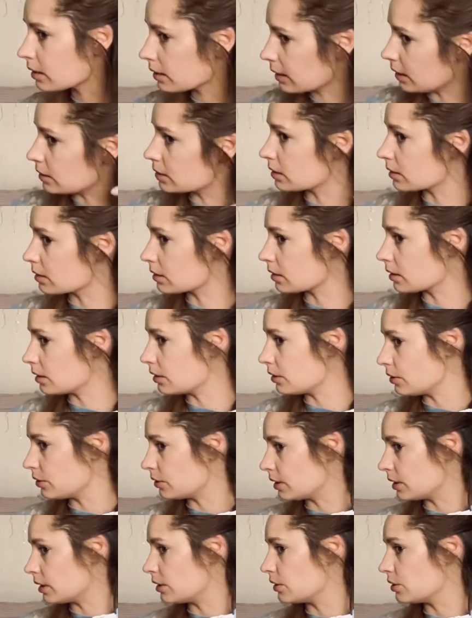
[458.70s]
I'm going to do it
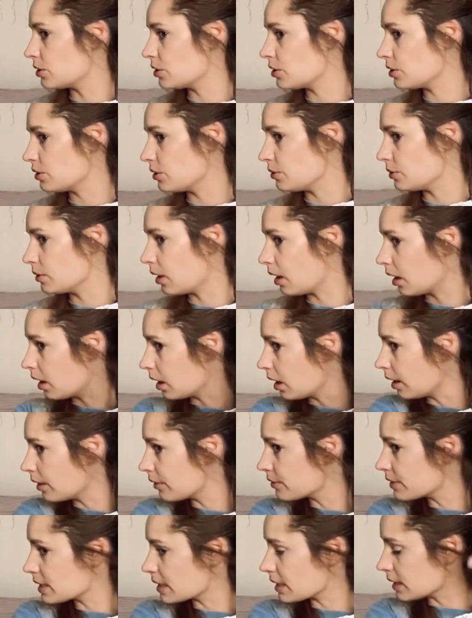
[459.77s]
in 2 halves,
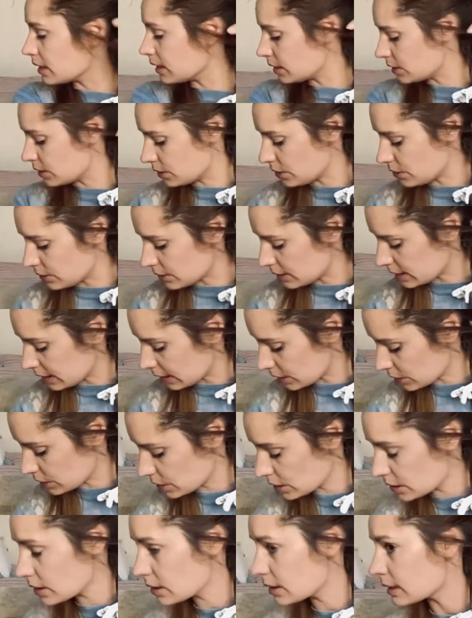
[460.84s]
these 2
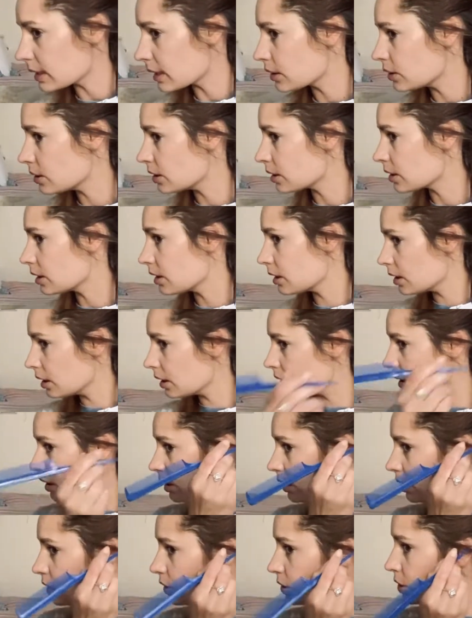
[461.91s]
sections, because I took
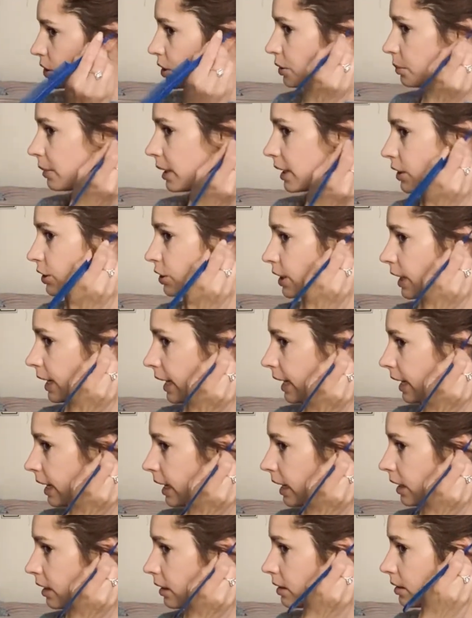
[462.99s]
too much
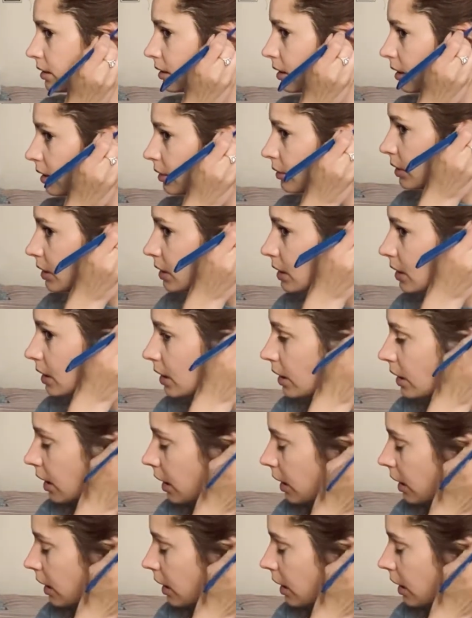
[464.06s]
hair, so I'm just going to go.